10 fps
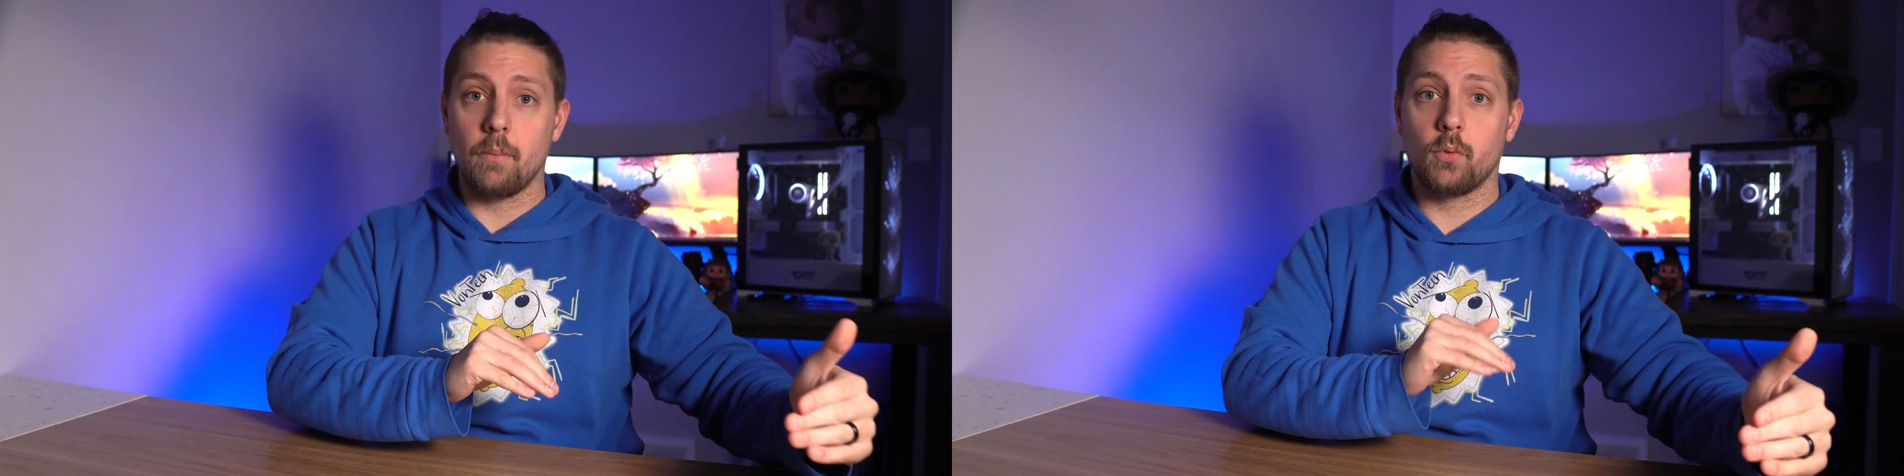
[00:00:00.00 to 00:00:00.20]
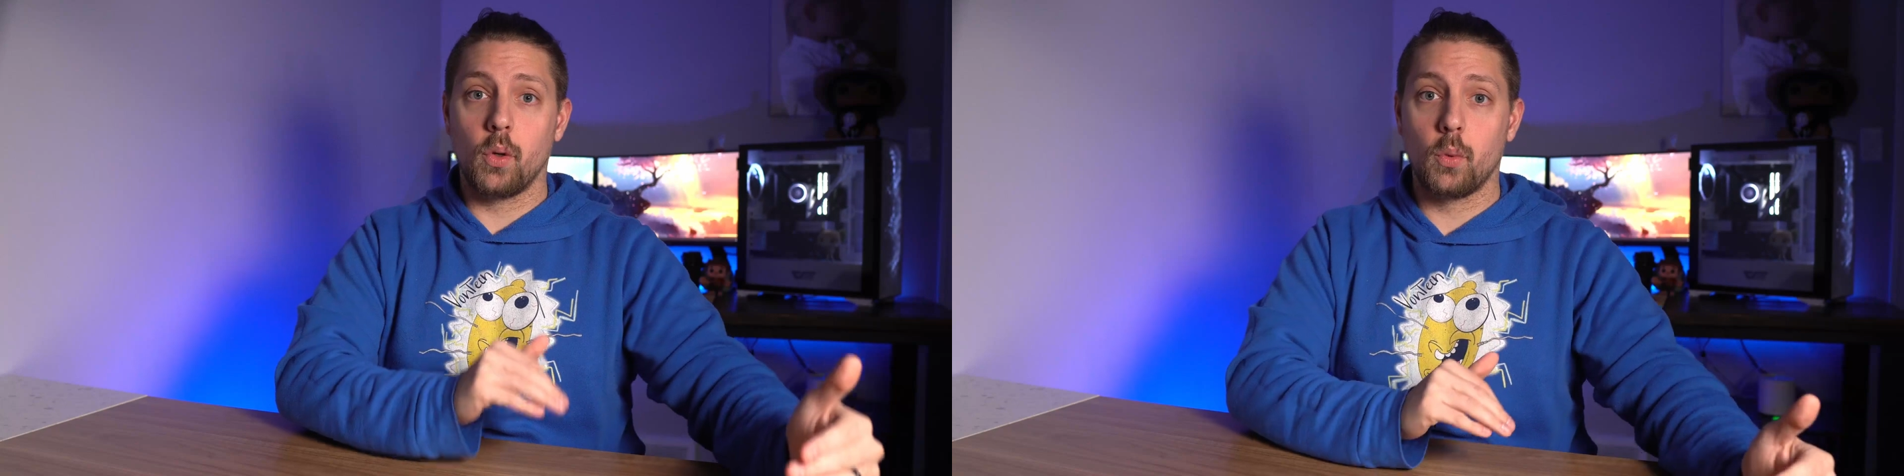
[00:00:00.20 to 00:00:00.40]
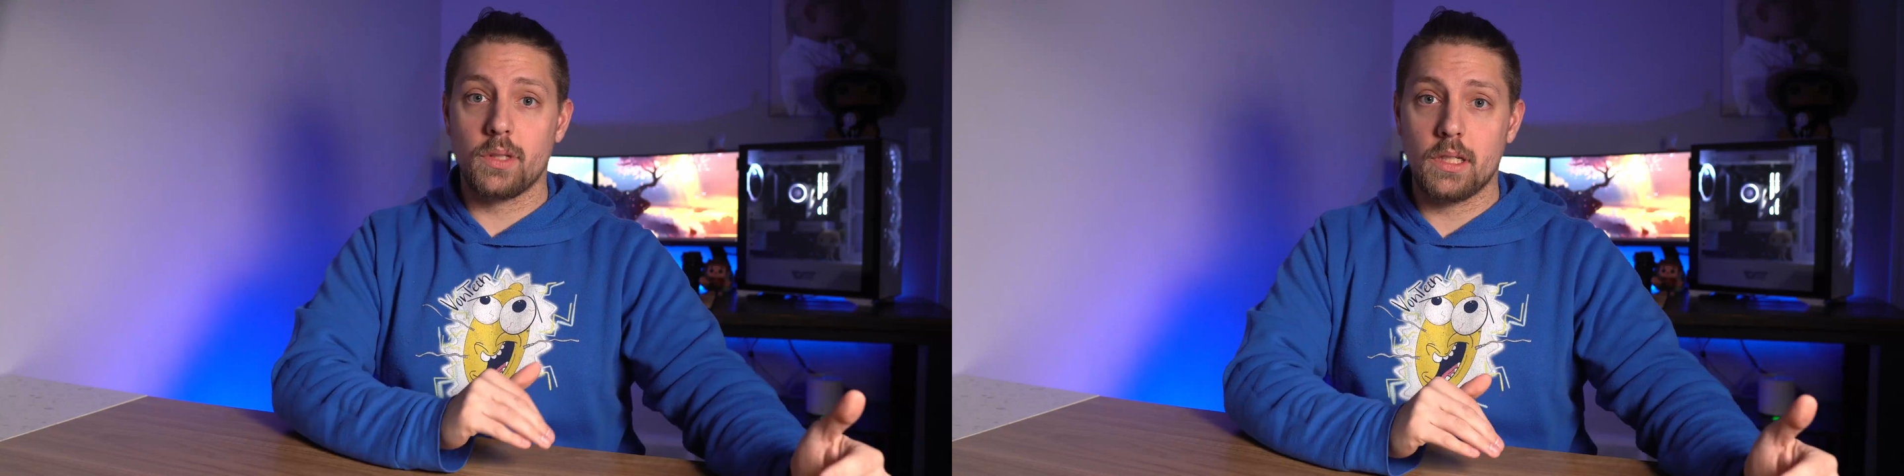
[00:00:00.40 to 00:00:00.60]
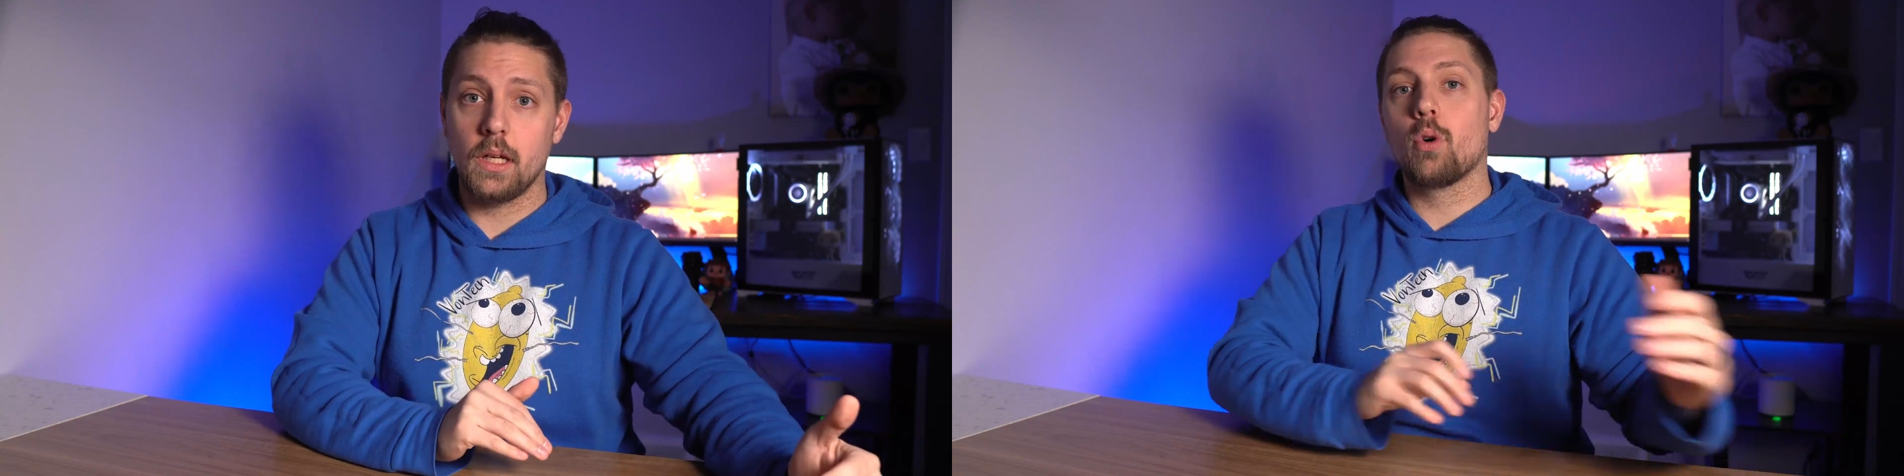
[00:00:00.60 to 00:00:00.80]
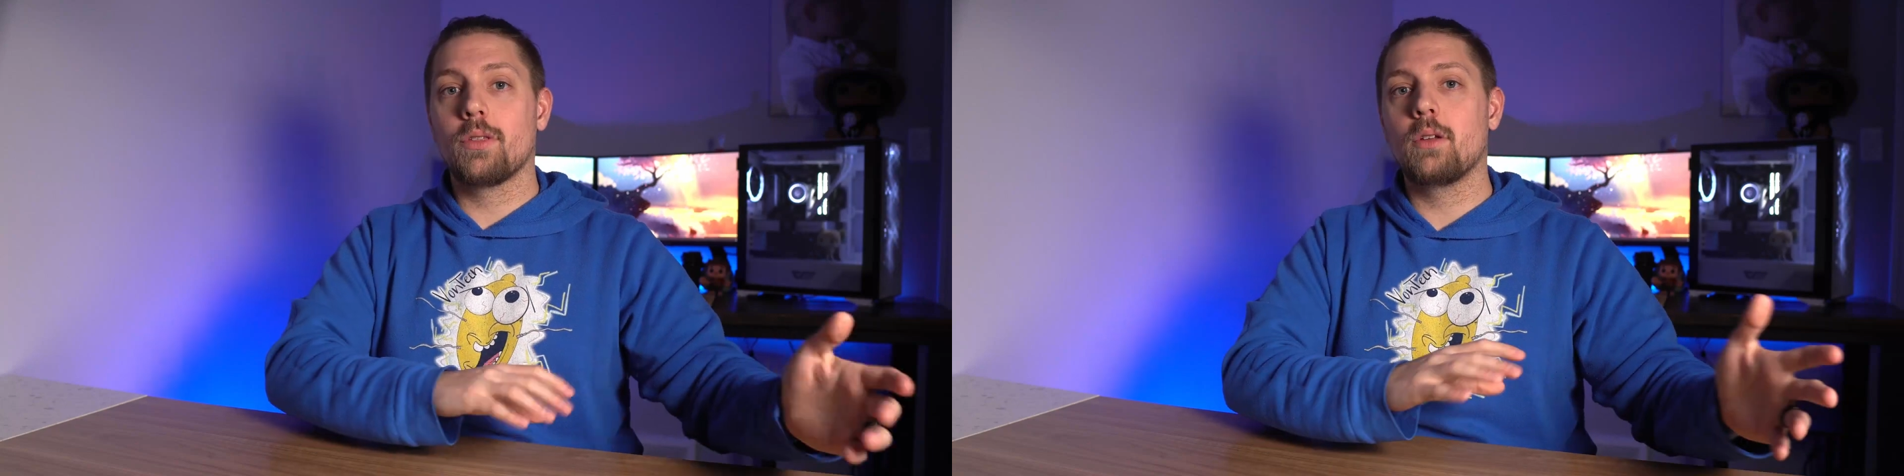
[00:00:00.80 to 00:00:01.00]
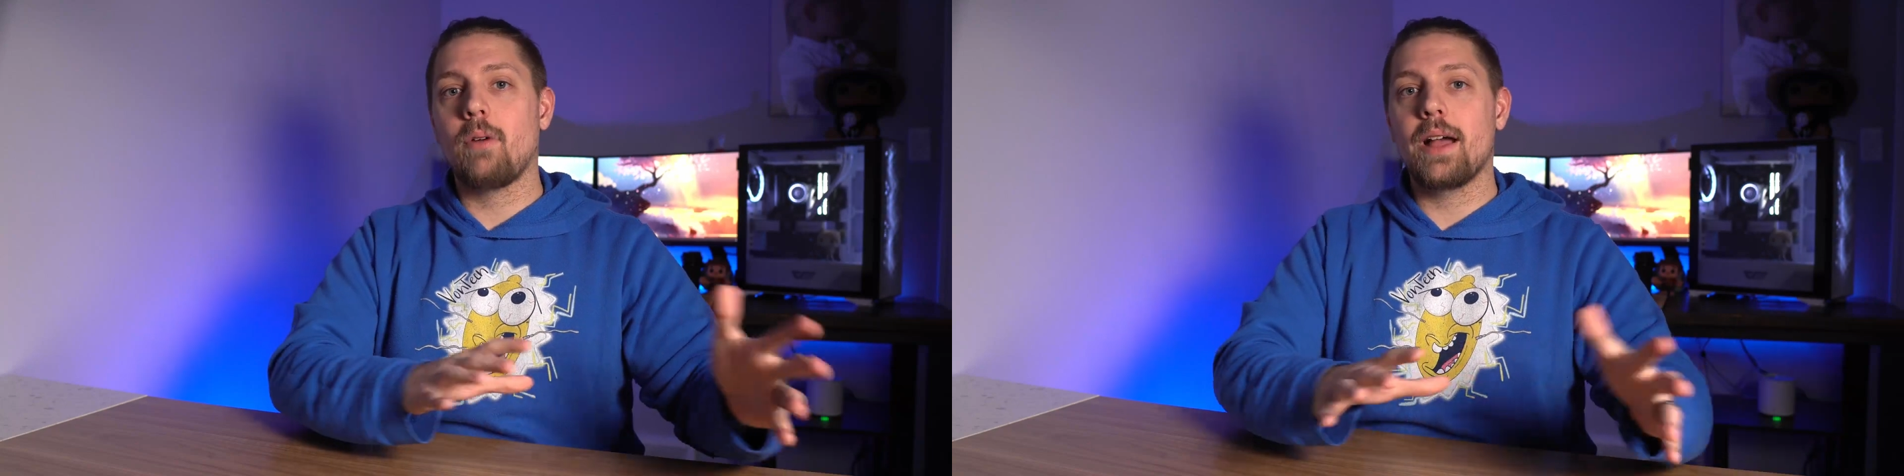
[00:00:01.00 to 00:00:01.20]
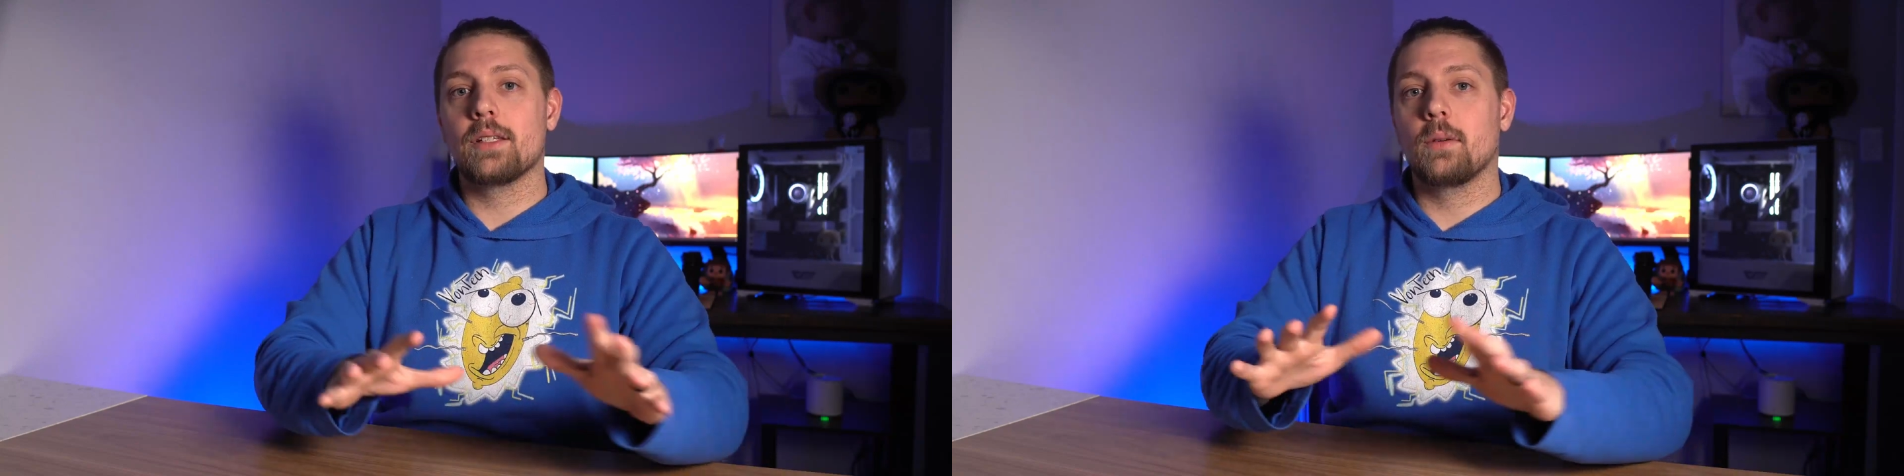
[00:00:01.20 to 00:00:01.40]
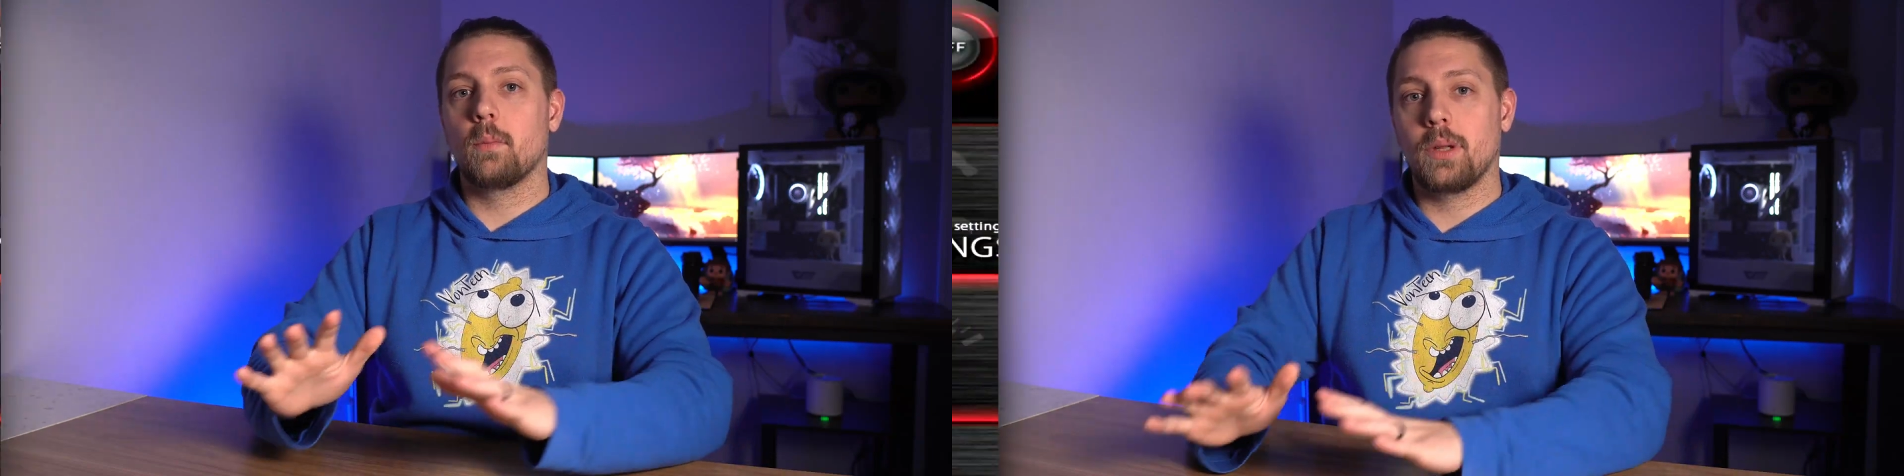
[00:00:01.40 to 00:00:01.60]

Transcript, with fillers: frequency or the Ryzen